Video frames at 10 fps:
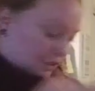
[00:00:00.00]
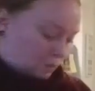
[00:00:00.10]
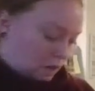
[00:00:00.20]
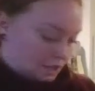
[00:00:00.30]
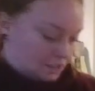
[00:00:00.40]
you
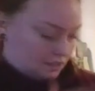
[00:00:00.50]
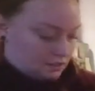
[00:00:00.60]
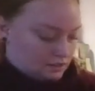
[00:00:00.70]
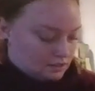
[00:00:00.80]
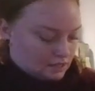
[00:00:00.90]
can watch
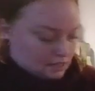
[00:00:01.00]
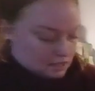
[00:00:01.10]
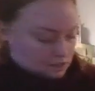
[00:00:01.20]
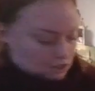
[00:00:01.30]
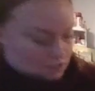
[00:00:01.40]
the,
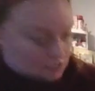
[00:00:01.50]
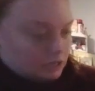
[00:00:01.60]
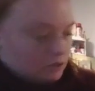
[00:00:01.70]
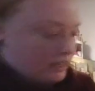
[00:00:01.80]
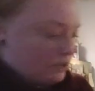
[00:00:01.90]
it's all
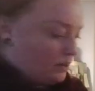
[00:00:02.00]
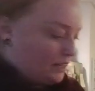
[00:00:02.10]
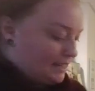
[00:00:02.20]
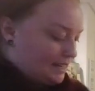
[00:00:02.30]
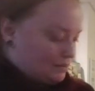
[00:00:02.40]
slowly
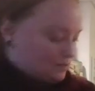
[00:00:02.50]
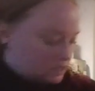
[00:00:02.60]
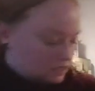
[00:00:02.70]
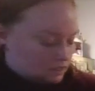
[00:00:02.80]
going down.